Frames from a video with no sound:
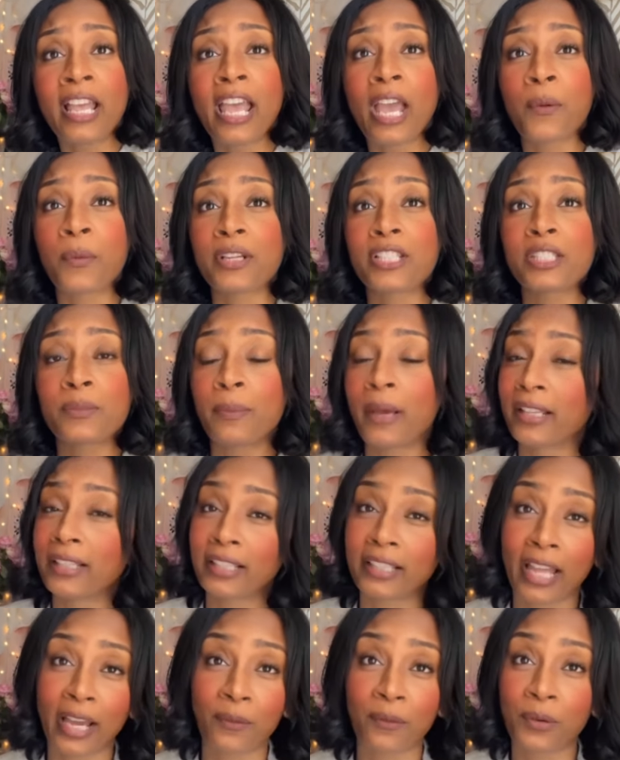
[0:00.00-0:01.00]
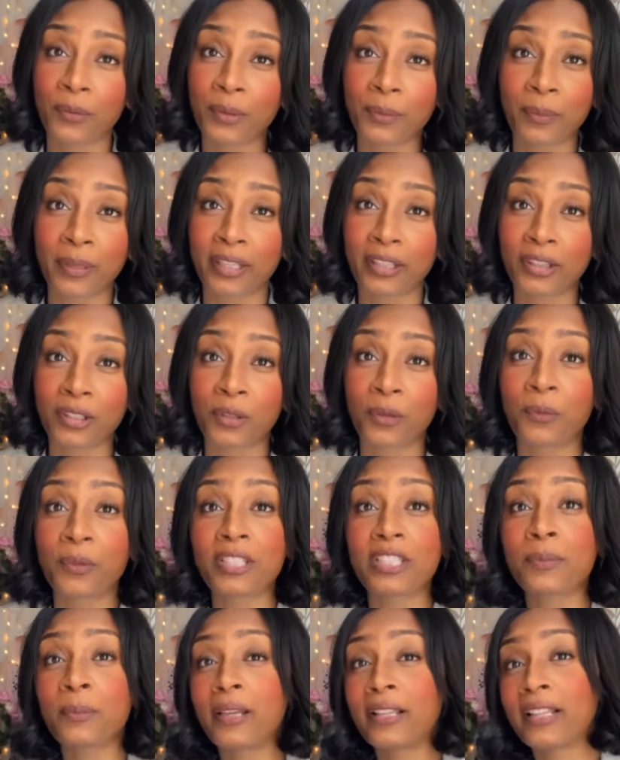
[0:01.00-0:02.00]
and we're smelling like what we've been through and we're
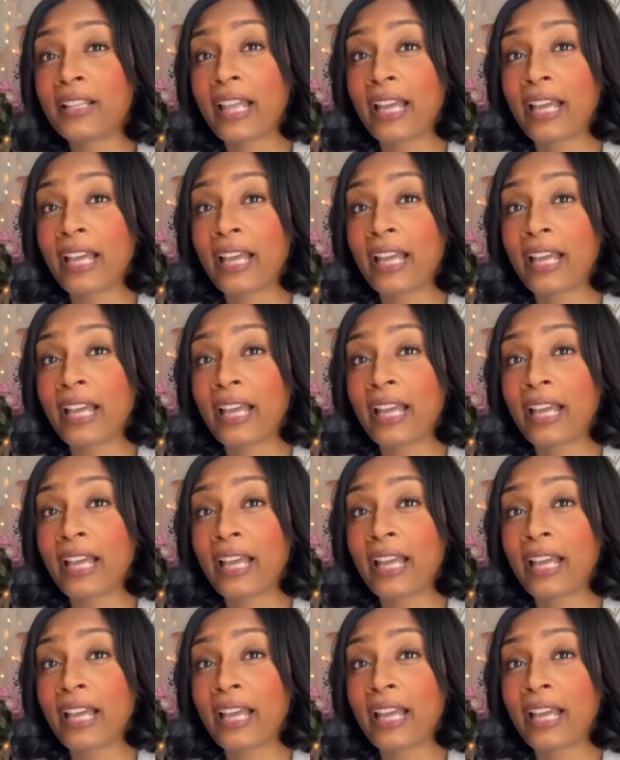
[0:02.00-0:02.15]
smelling